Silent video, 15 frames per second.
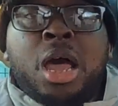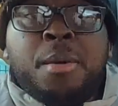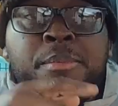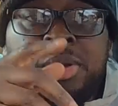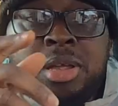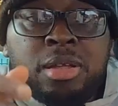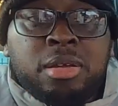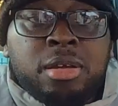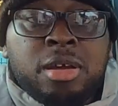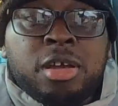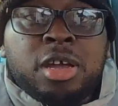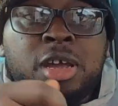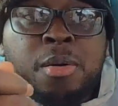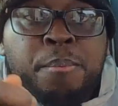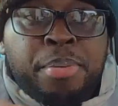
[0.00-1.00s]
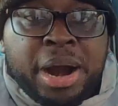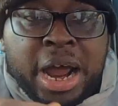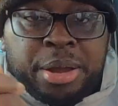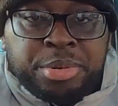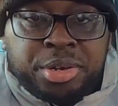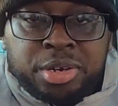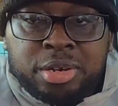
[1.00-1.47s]
I mean
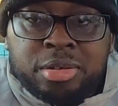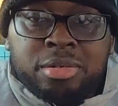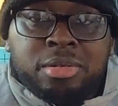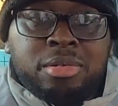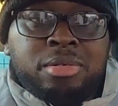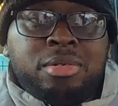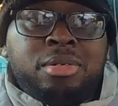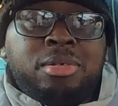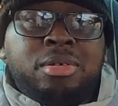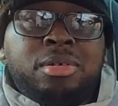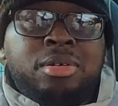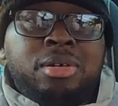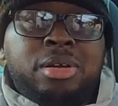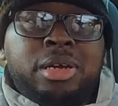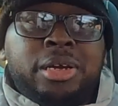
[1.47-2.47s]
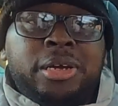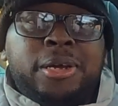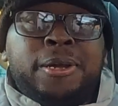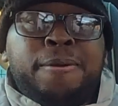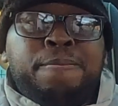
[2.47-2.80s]
bribes. Yeah.